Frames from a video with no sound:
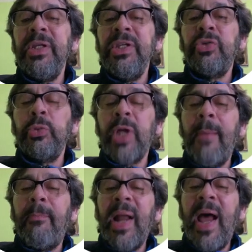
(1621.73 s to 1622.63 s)
E sub
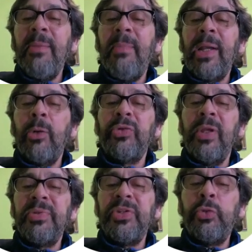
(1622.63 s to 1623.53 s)
A prime minus
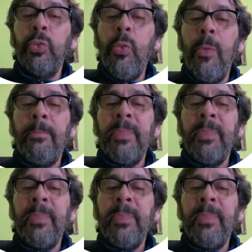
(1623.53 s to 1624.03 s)
mc2